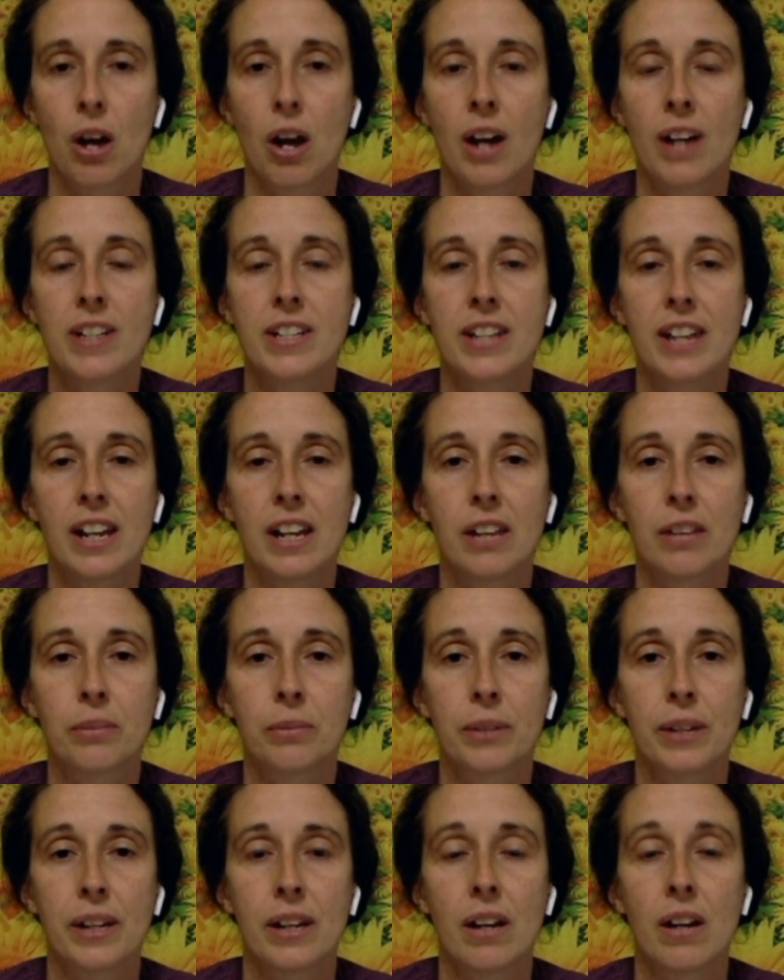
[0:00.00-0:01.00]
on day
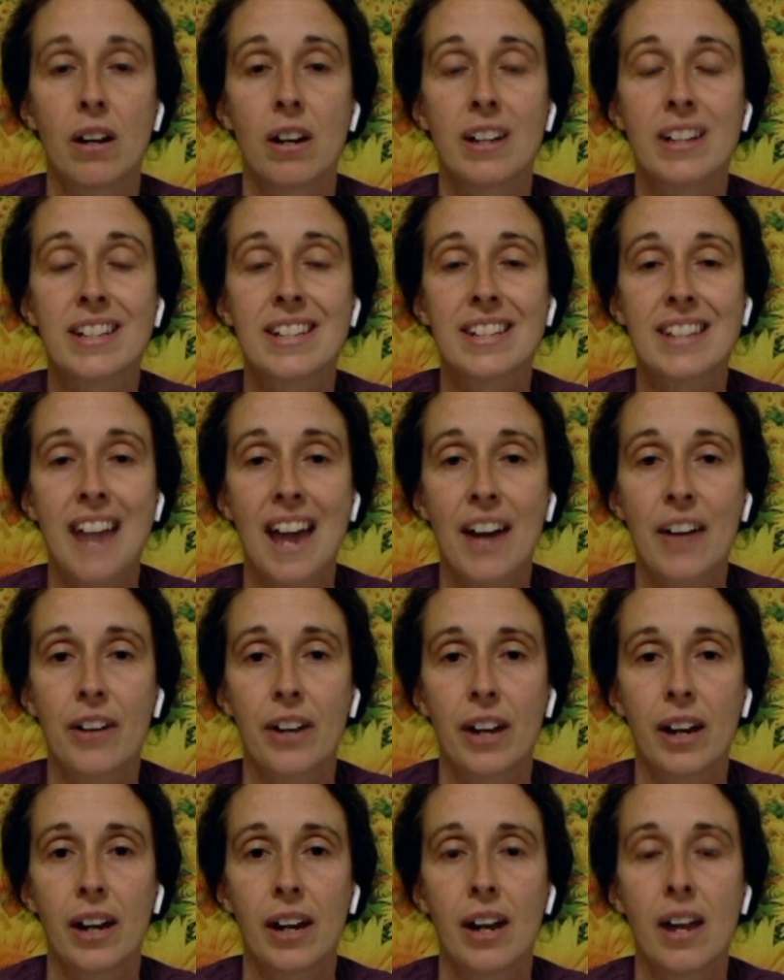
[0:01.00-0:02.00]
3, on
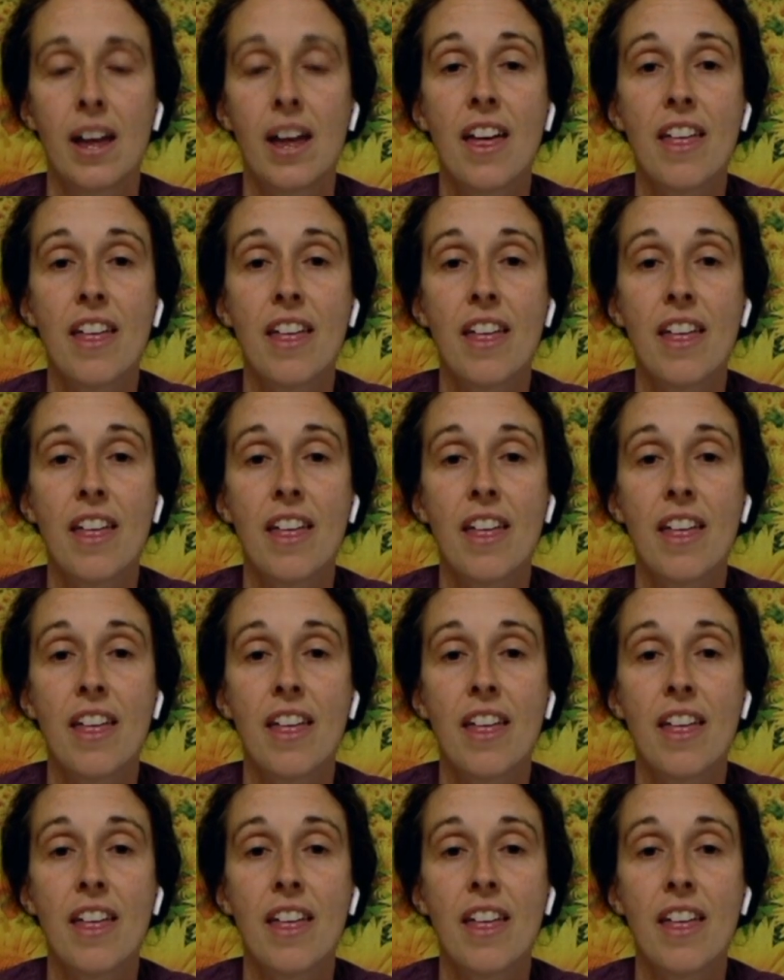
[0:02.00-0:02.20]
Saturday,